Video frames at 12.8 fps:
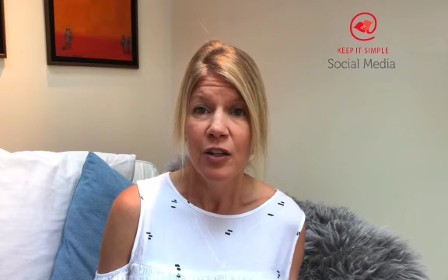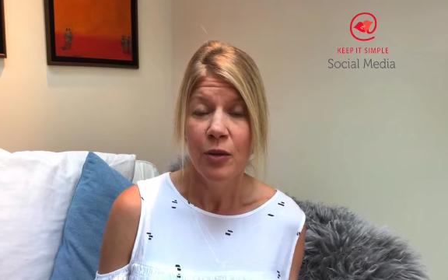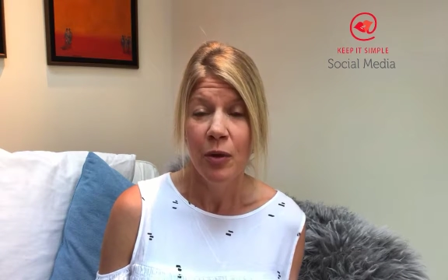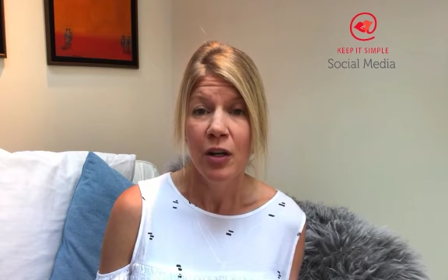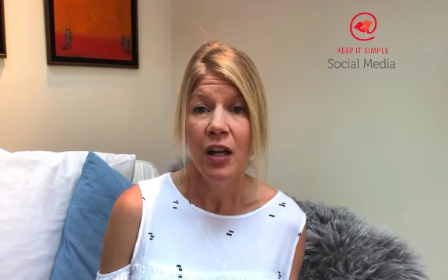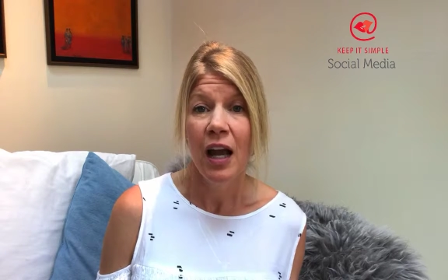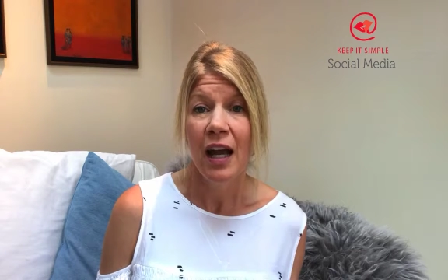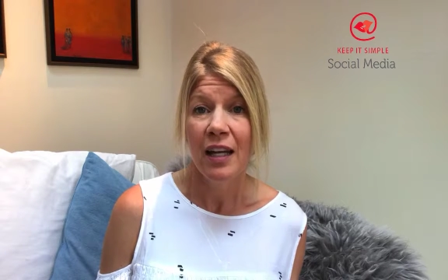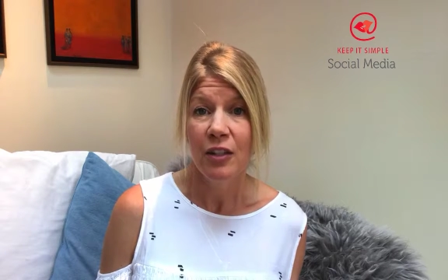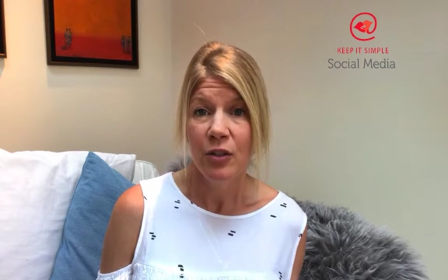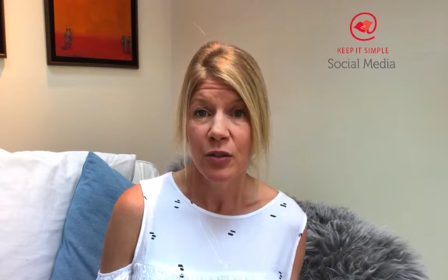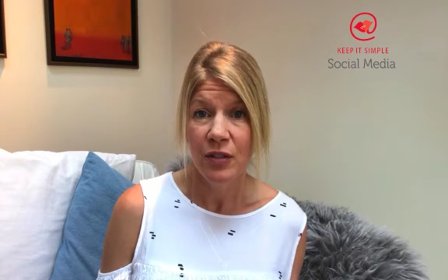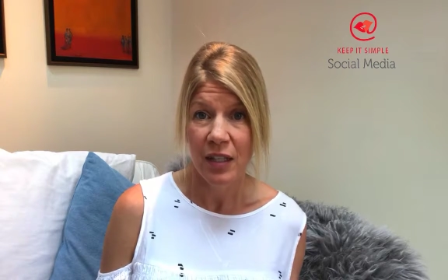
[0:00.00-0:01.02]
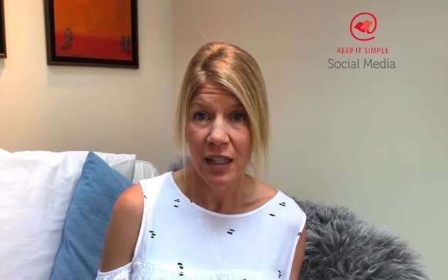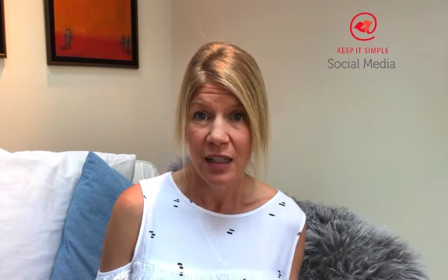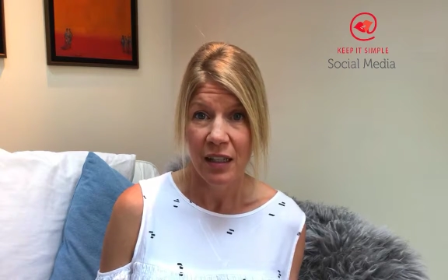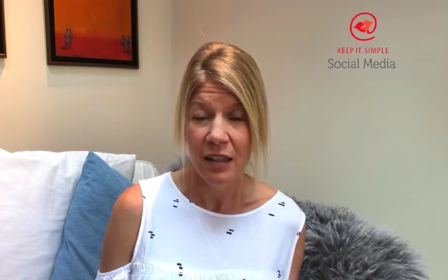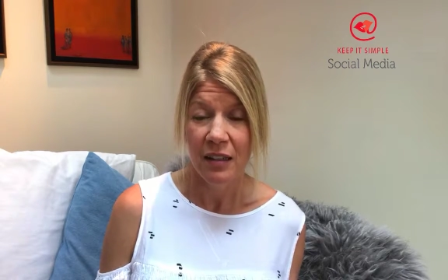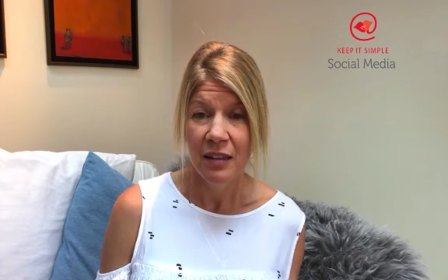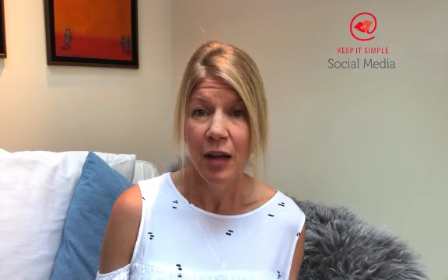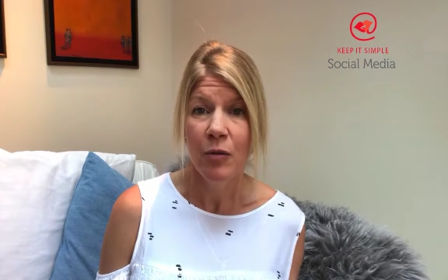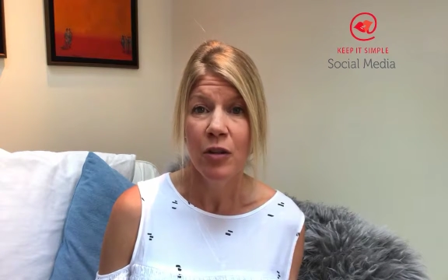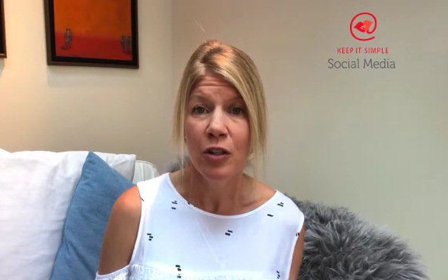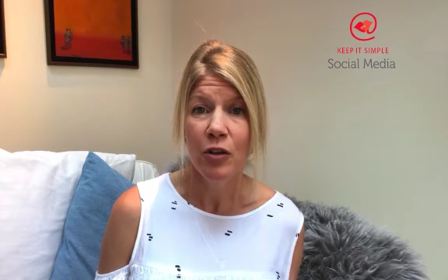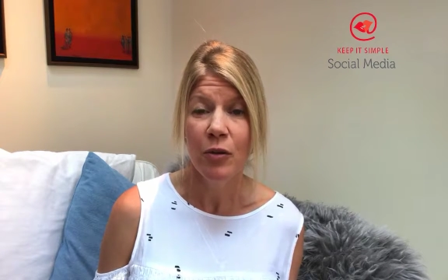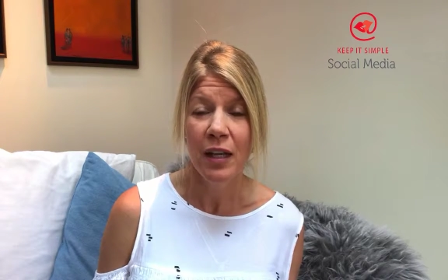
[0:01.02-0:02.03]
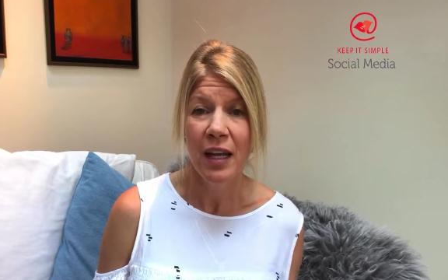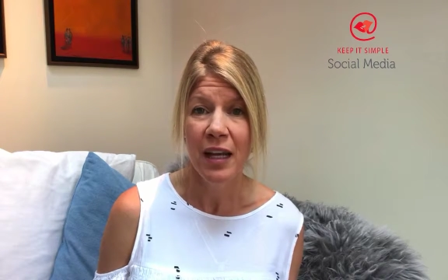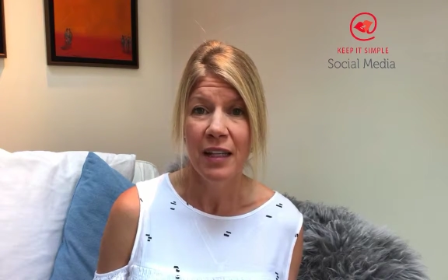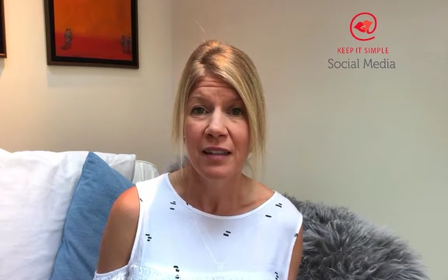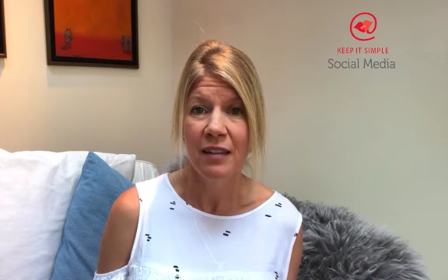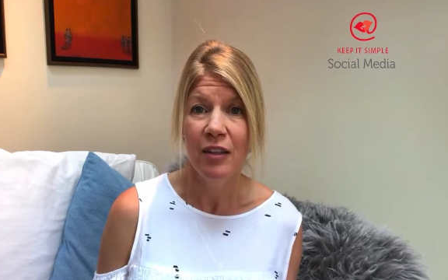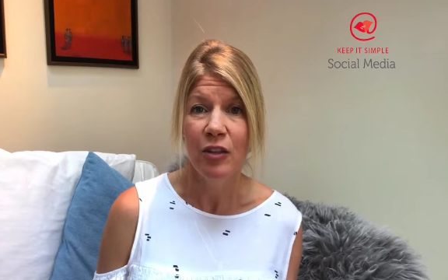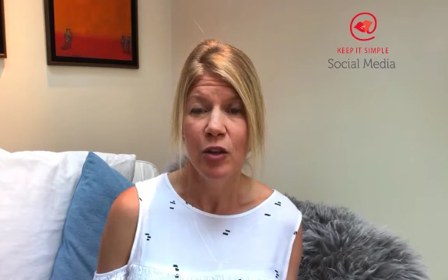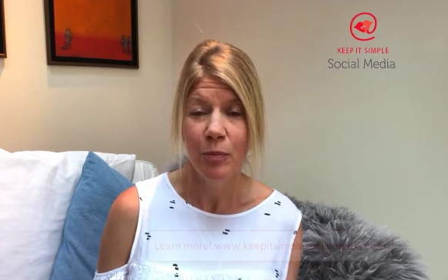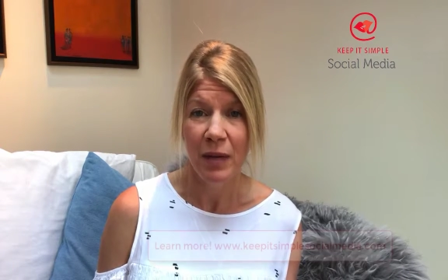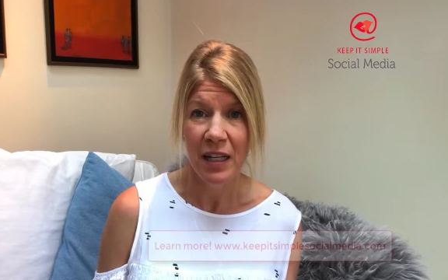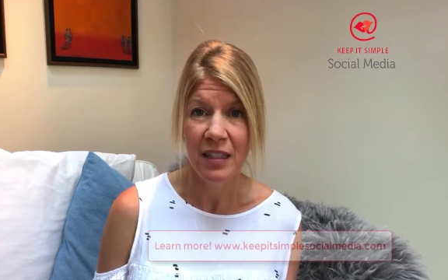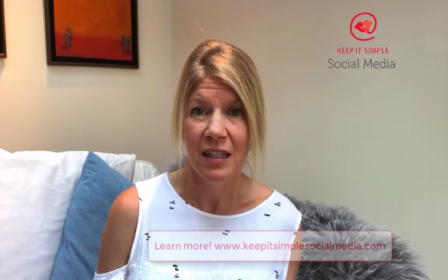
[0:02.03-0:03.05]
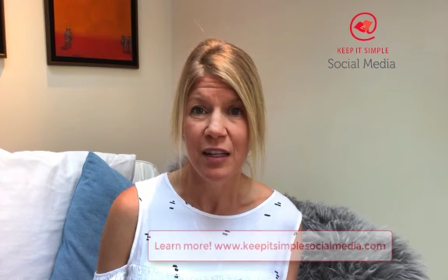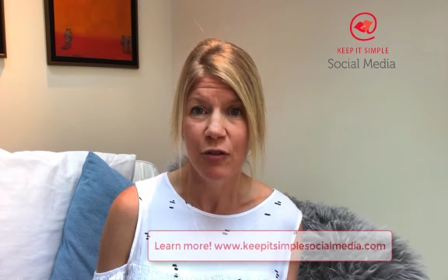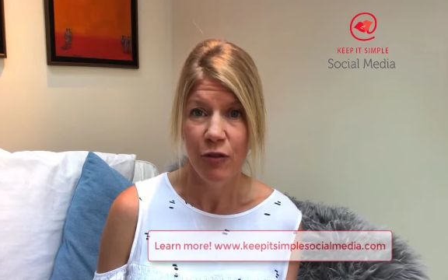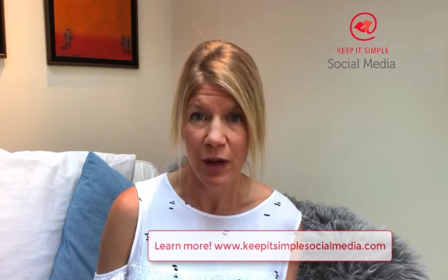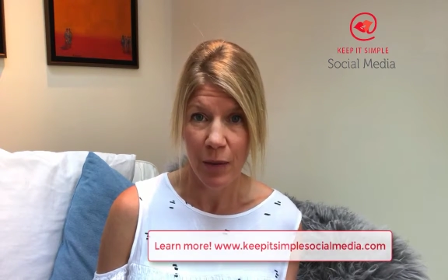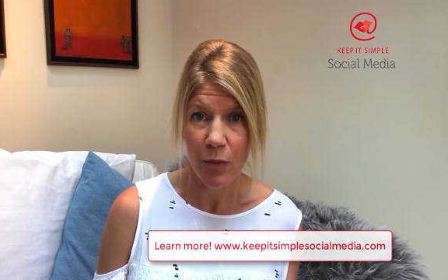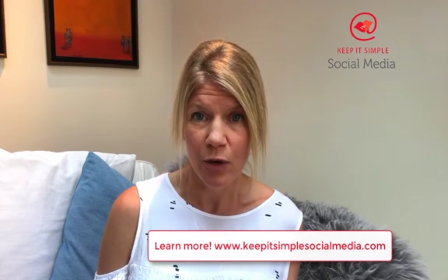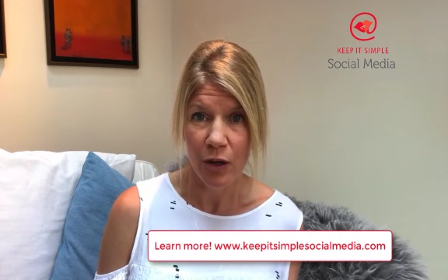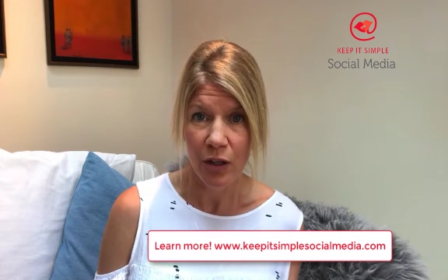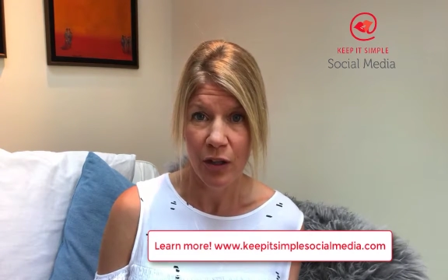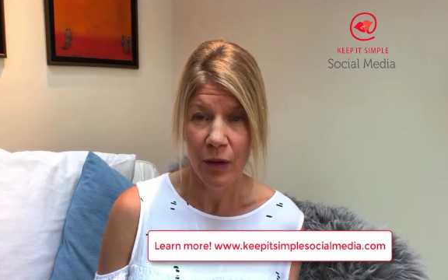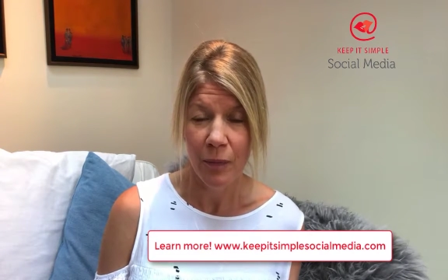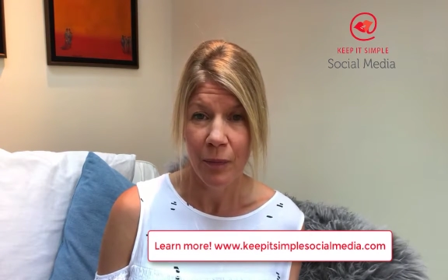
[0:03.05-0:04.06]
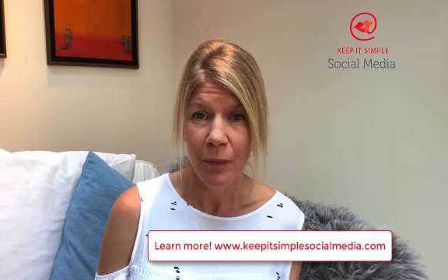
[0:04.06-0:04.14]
You wanna add those in. That will create your basic framework.